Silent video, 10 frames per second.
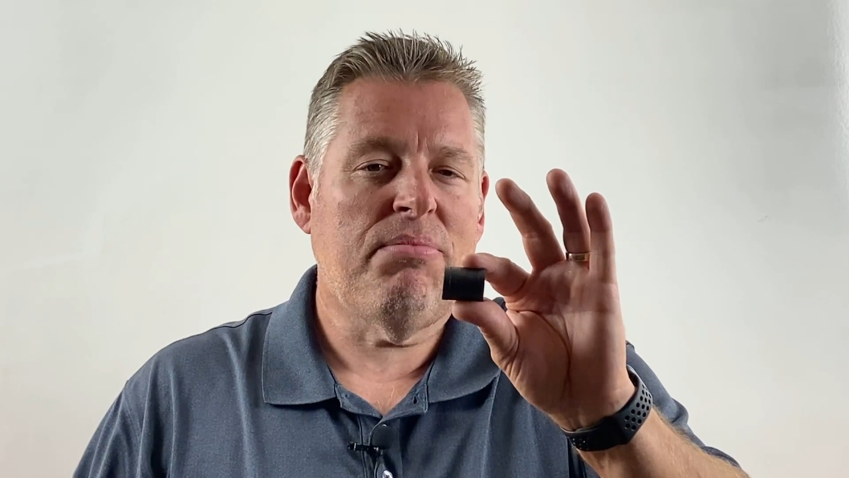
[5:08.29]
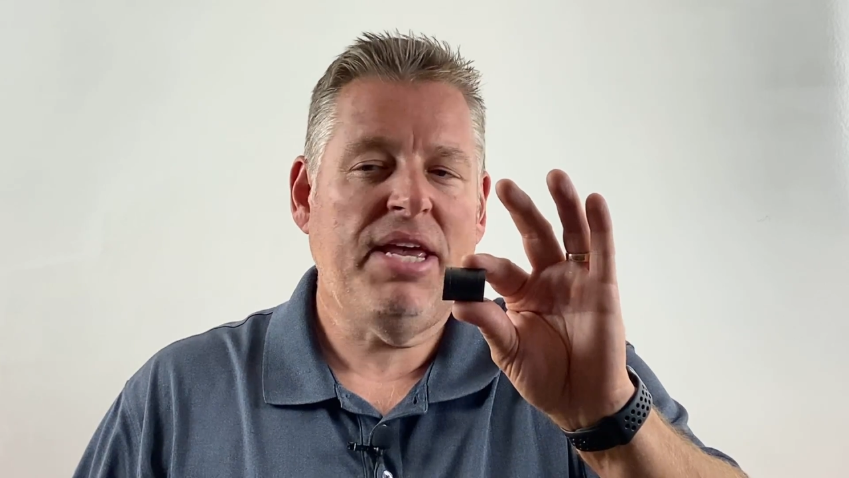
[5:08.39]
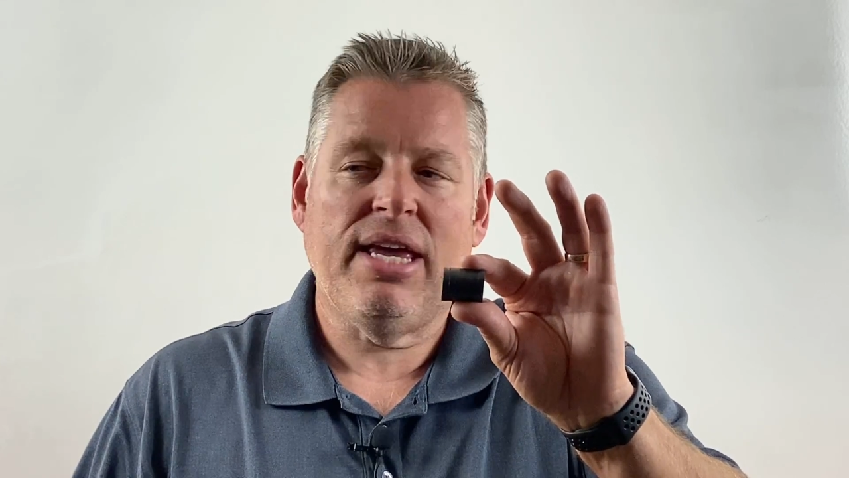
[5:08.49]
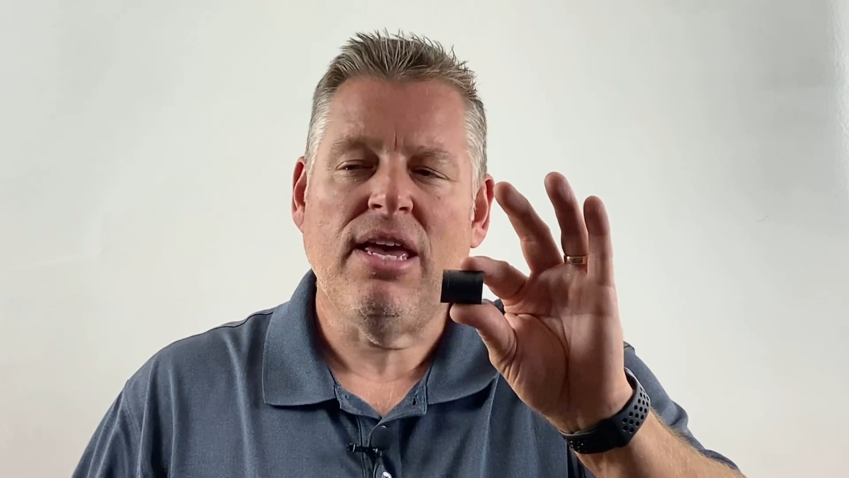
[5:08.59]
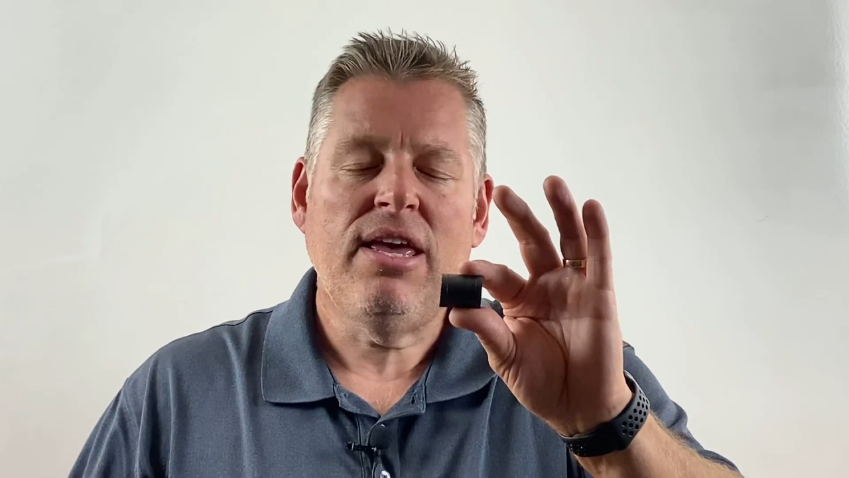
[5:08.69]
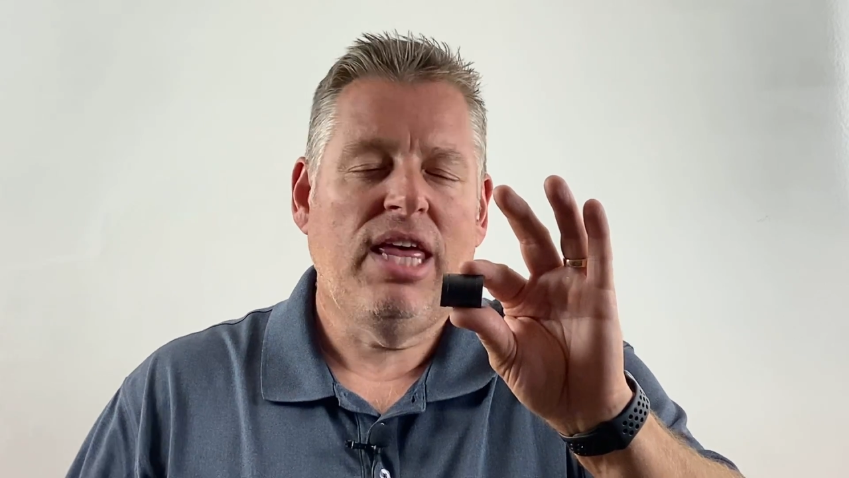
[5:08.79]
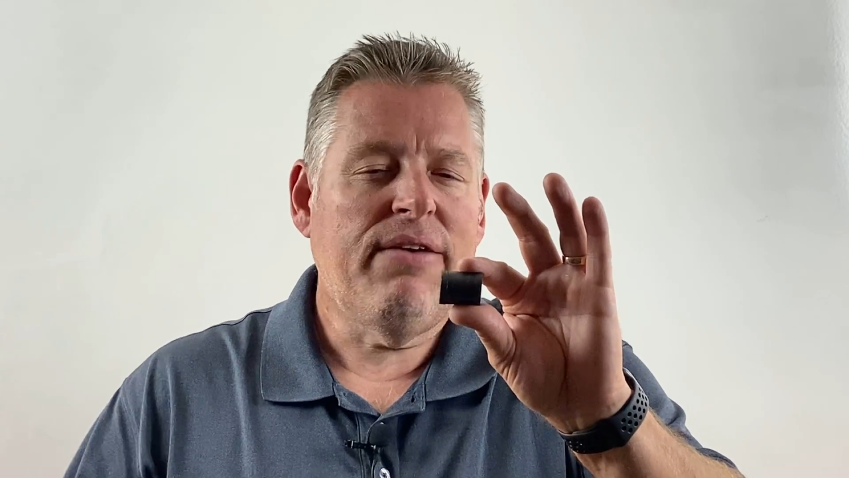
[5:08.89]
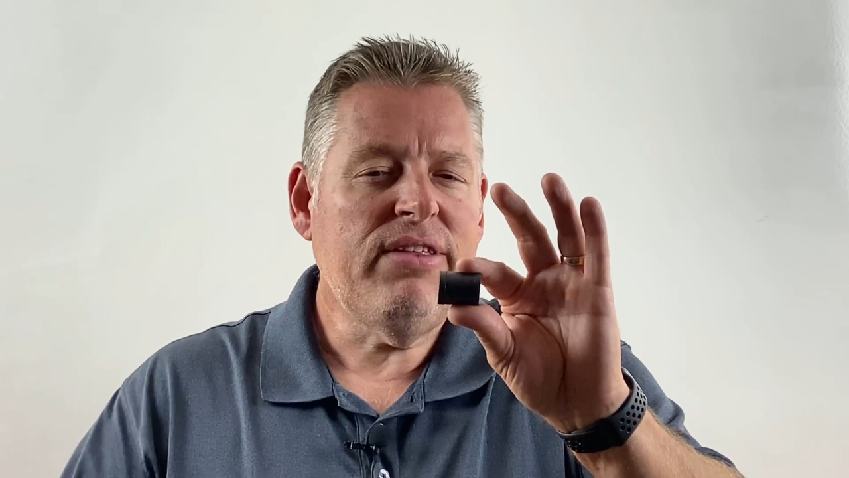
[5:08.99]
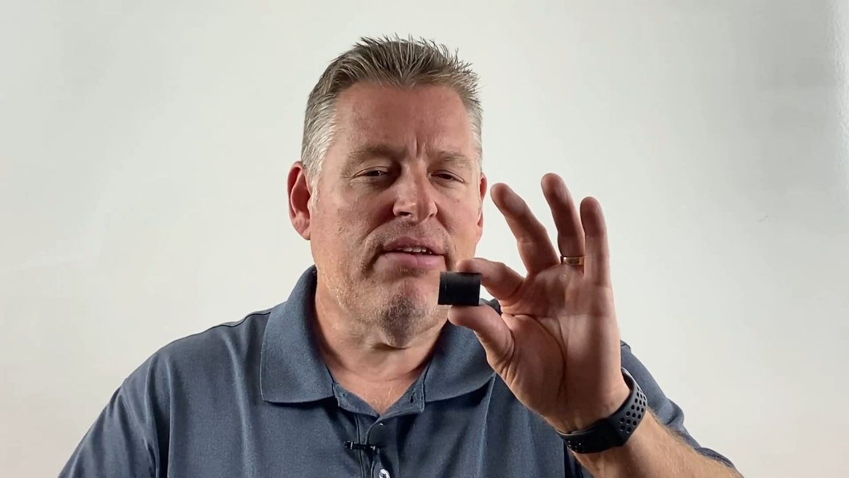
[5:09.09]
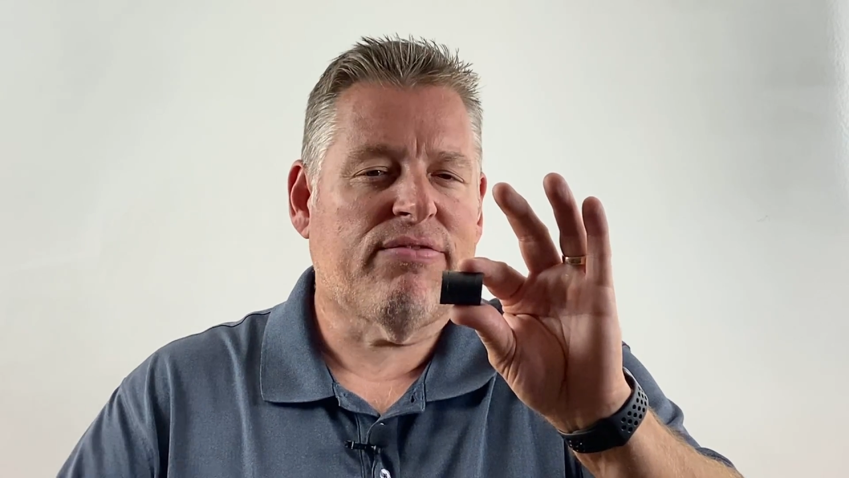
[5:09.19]
being,
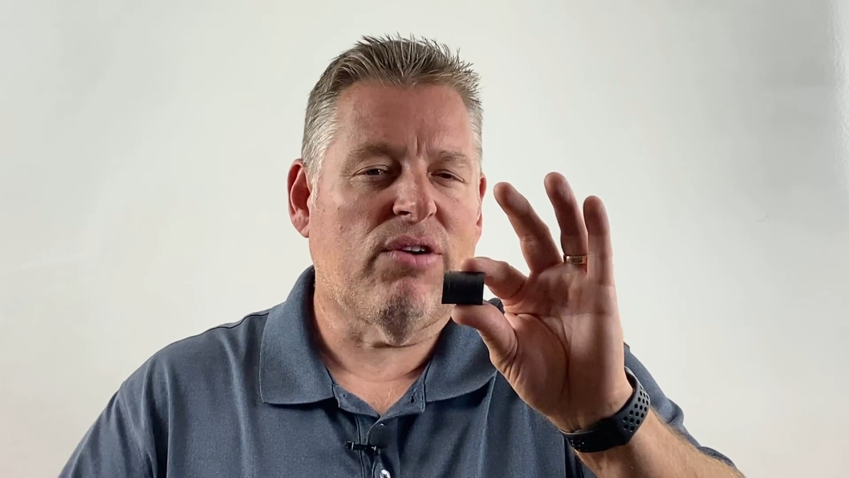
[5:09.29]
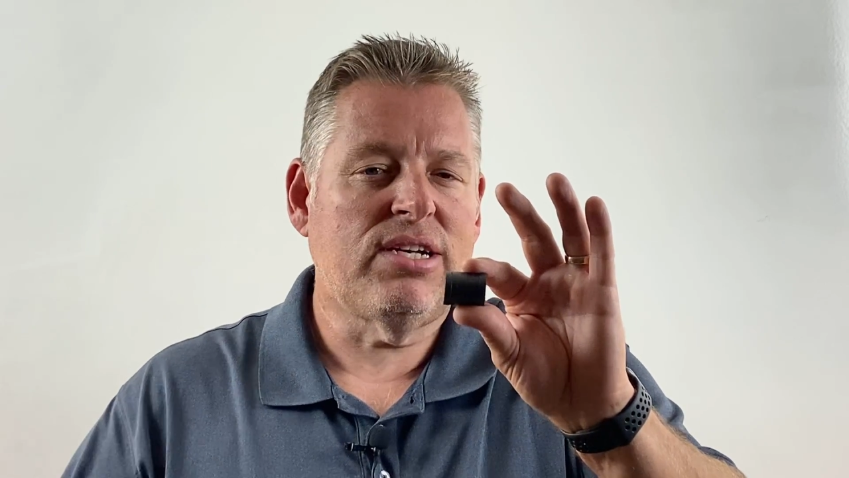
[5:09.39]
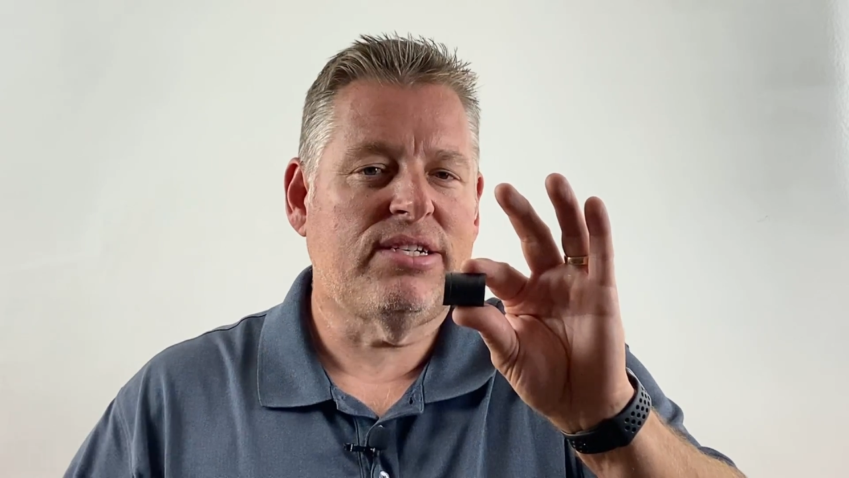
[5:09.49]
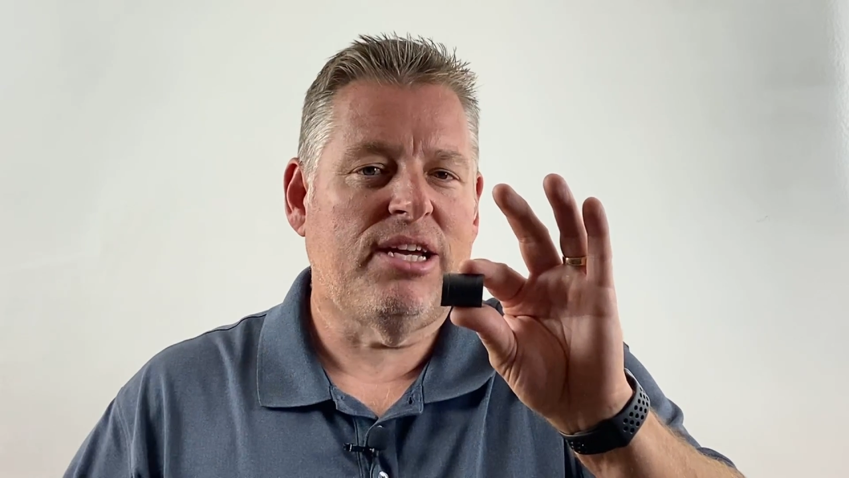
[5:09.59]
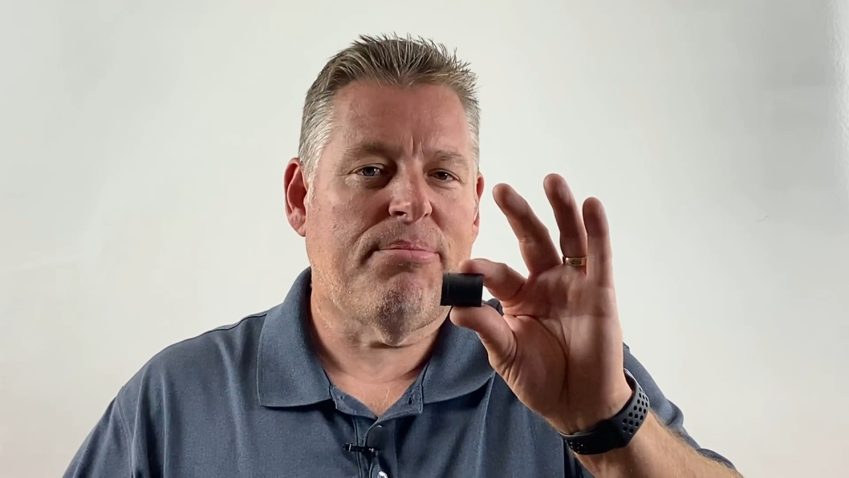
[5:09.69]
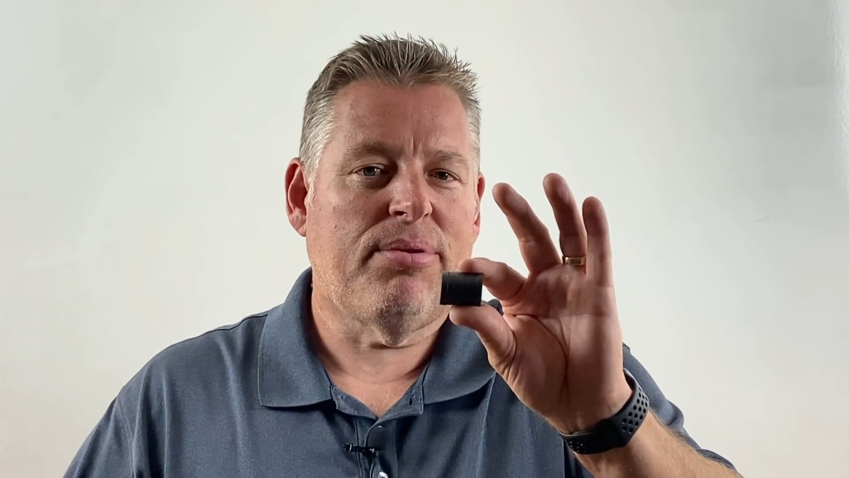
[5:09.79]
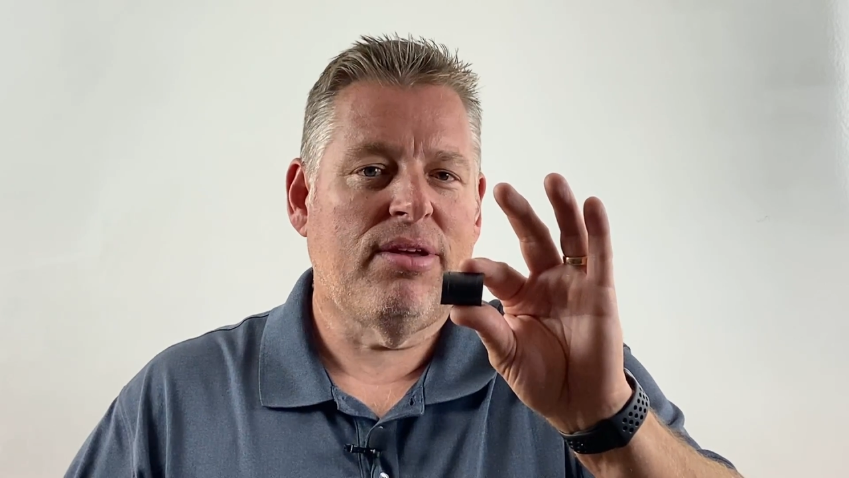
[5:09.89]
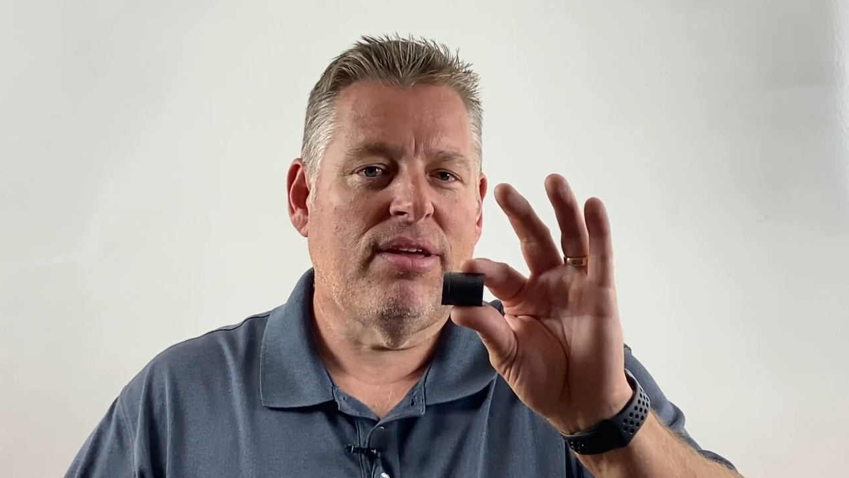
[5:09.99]
even in friendship,